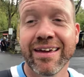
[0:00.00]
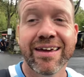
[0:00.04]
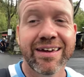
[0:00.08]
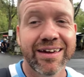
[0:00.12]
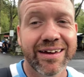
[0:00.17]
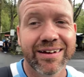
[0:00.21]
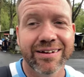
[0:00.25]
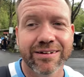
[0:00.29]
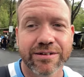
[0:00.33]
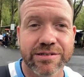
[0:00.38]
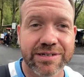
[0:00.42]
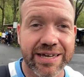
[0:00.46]

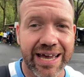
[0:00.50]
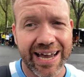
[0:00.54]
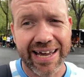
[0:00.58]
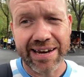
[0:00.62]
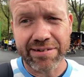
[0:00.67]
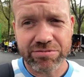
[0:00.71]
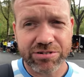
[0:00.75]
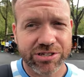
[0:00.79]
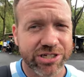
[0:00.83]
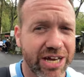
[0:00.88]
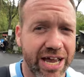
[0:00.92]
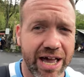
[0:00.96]
It's
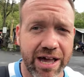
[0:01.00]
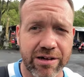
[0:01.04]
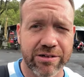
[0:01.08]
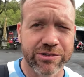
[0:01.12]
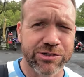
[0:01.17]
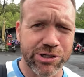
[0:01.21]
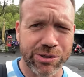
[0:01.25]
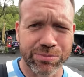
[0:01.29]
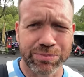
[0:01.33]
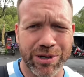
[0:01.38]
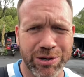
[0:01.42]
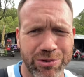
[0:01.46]
kind of
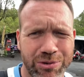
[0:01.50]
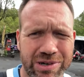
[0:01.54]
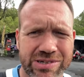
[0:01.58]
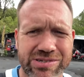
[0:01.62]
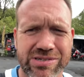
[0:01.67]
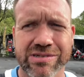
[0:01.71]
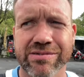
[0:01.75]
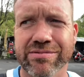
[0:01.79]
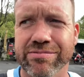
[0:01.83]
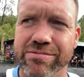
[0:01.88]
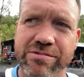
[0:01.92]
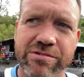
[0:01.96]
challenging, but it
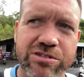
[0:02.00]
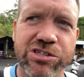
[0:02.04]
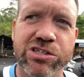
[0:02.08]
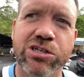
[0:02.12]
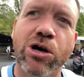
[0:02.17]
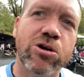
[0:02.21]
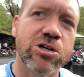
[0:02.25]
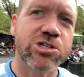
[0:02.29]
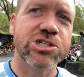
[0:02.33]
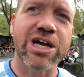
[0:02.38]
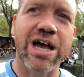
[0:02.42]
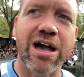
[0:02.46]
wasn't
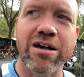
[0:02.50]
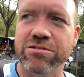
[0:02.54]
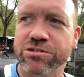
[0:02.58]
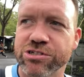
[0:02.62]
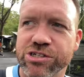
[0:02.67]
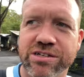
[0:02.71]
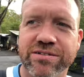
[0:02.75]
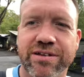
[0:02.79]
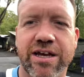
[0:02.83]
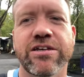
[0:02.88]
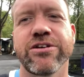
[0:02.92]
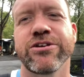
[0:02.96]
so
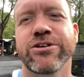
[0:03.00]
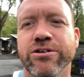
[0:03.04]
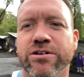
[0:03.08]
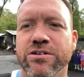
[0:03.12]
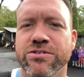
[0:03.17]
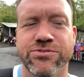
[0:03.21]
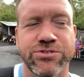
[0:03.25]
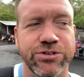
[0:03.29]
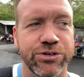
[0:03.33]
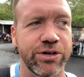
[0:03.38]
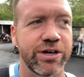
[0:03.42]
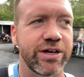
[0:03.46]
challenging that you
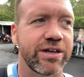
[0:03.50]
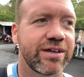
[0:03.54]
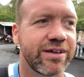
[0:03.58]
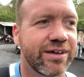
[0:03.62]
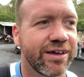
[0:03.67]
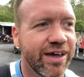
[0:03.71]
couldn't do it.